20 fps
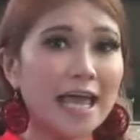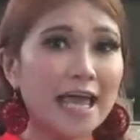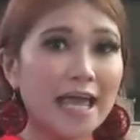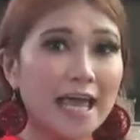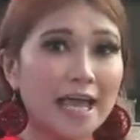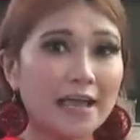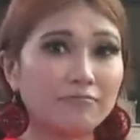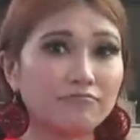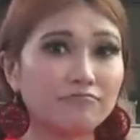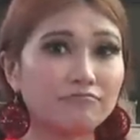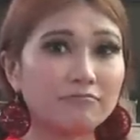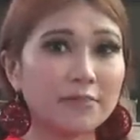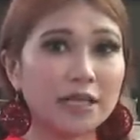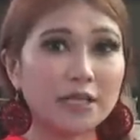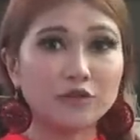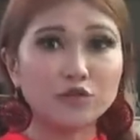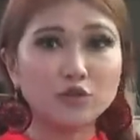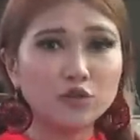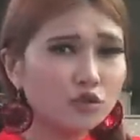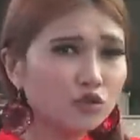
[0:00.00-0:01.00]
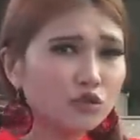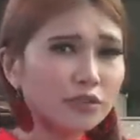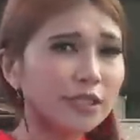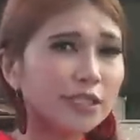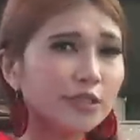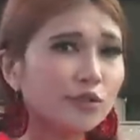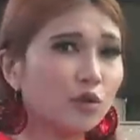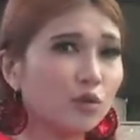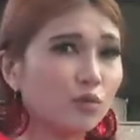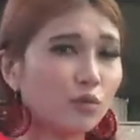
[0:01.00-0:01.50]
And they
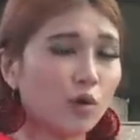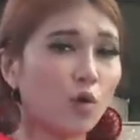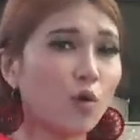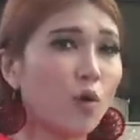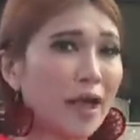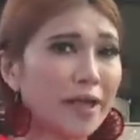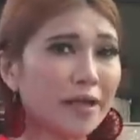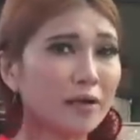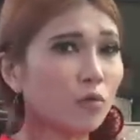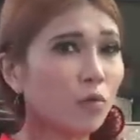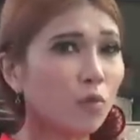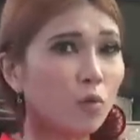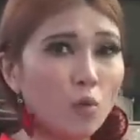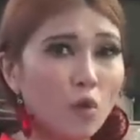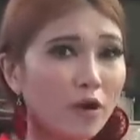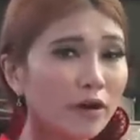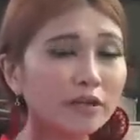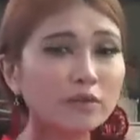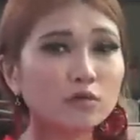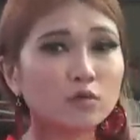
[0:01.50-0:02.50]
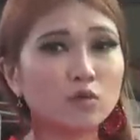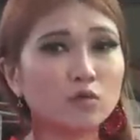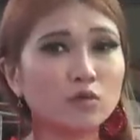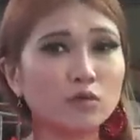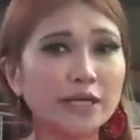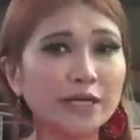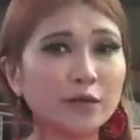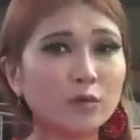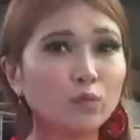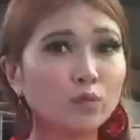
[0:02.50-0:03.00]
usually don't require water
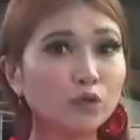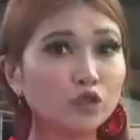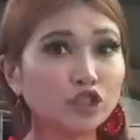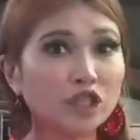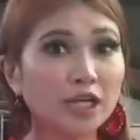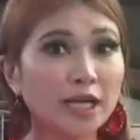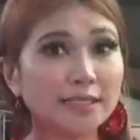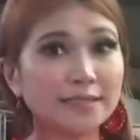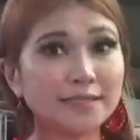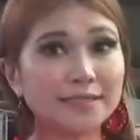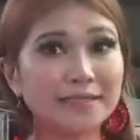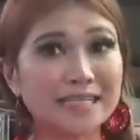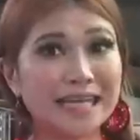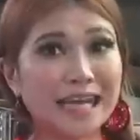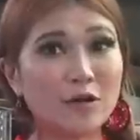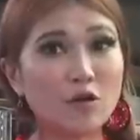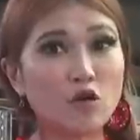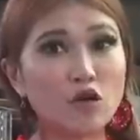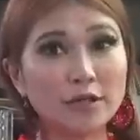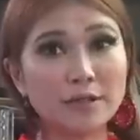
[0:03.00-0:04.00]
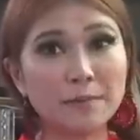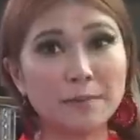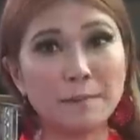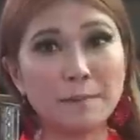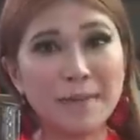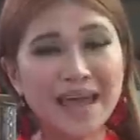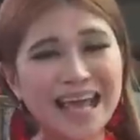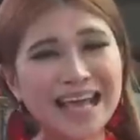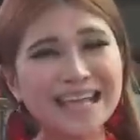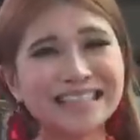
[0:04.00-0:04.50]
cooling, which cuts down on the
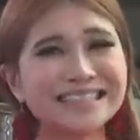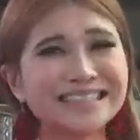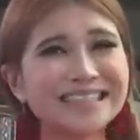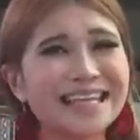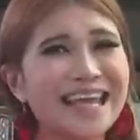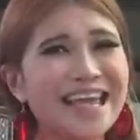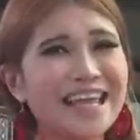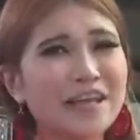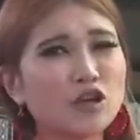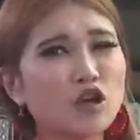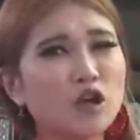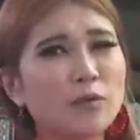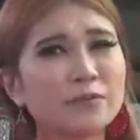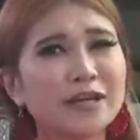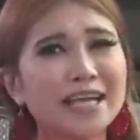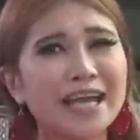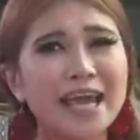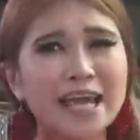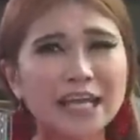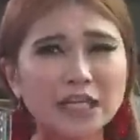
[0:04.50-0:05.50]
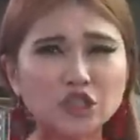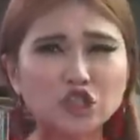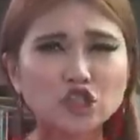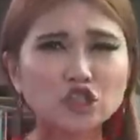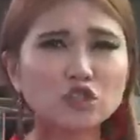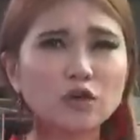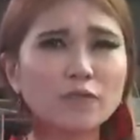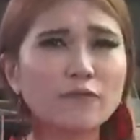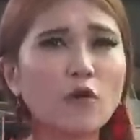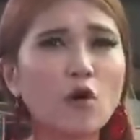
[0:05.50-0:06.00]
mass and
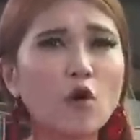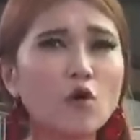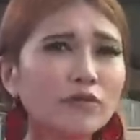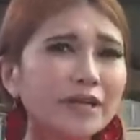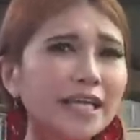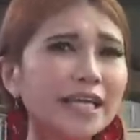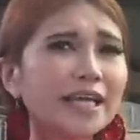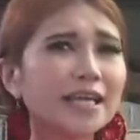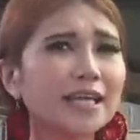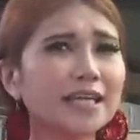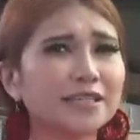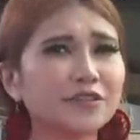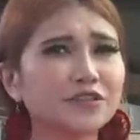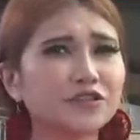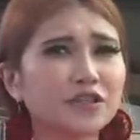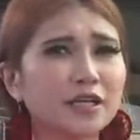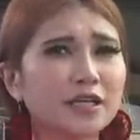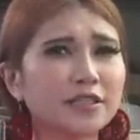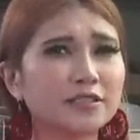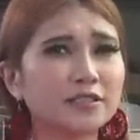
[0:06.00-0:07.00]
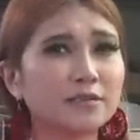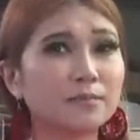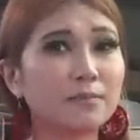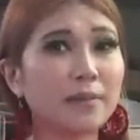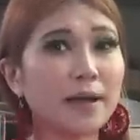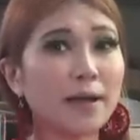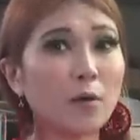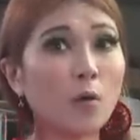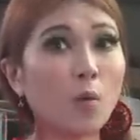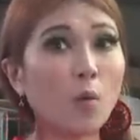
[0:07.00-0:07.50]
complication of owning a laser cutter
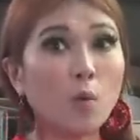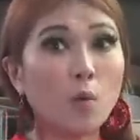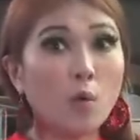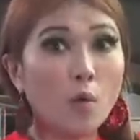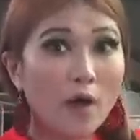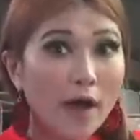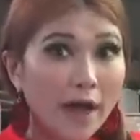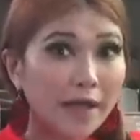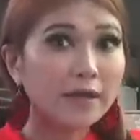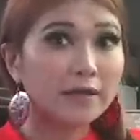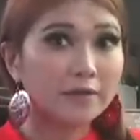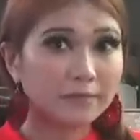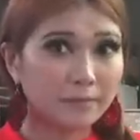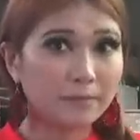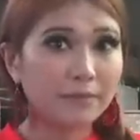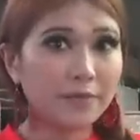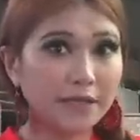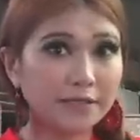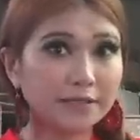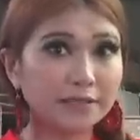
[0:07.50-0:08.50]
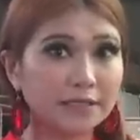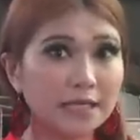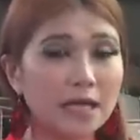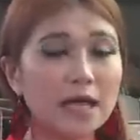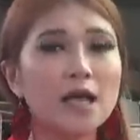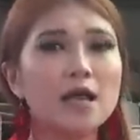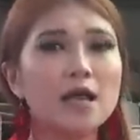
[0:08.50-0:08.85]
by quite a bit.